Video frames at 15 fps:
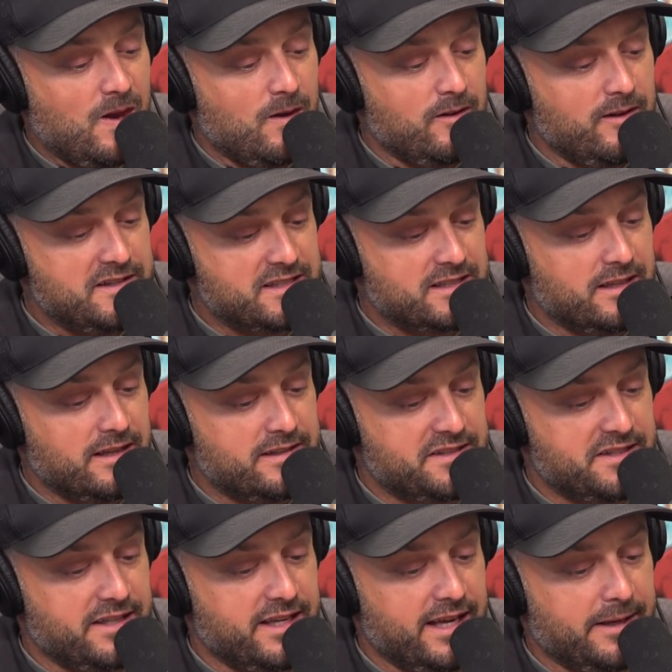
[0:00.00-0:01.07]
as
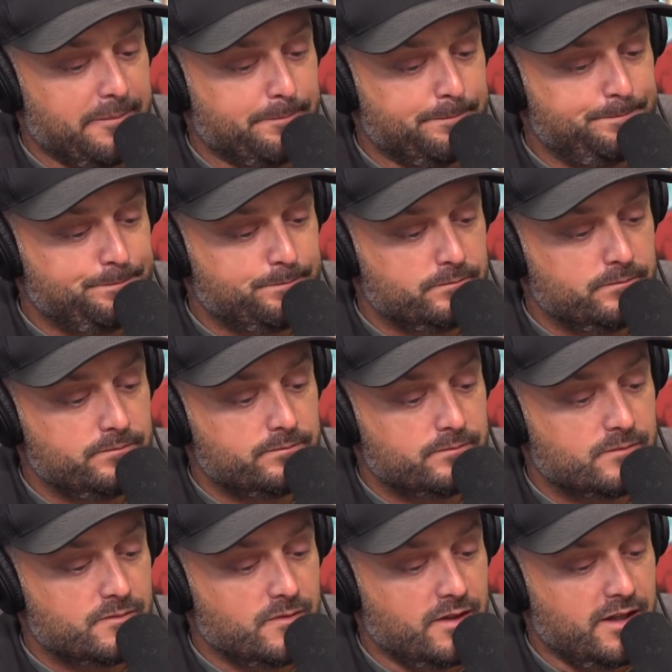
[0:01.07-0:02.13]
the name,
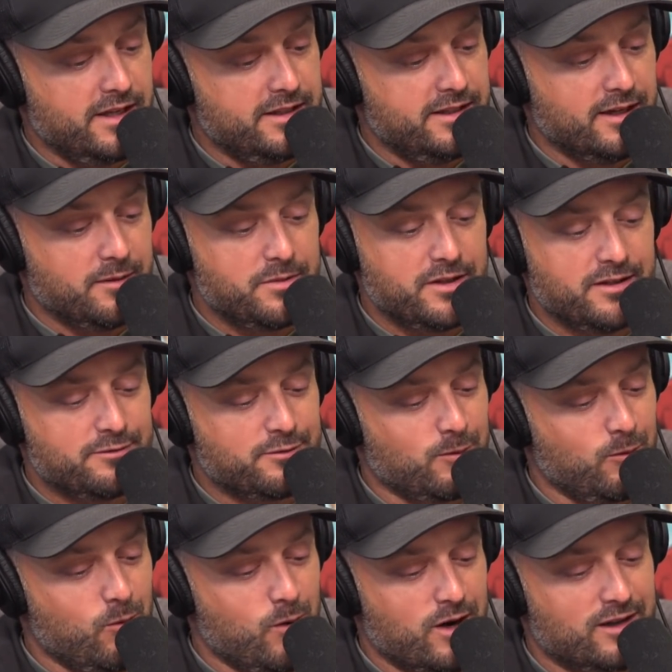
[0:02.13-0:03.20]
and W for
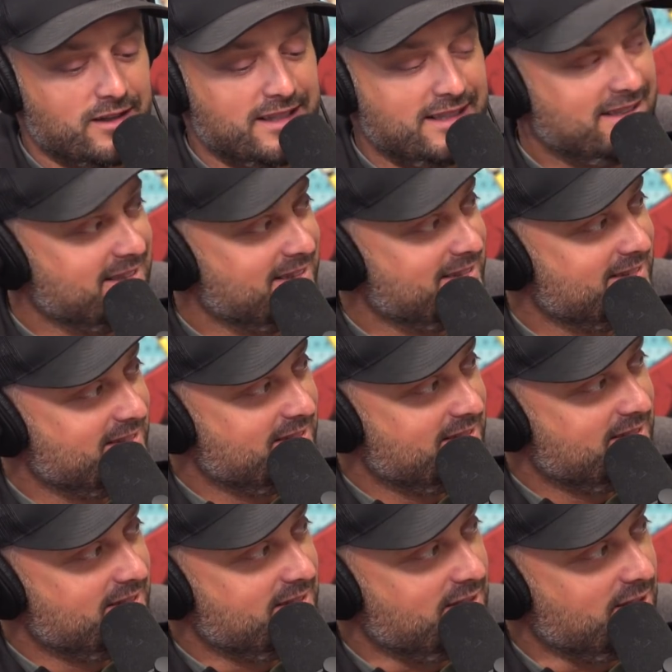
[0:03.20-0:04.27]
worried.
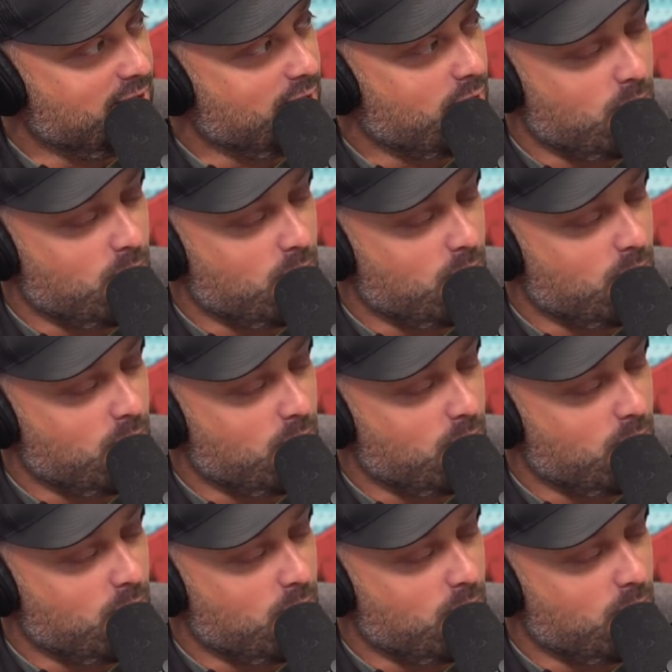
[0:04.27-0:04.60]
You're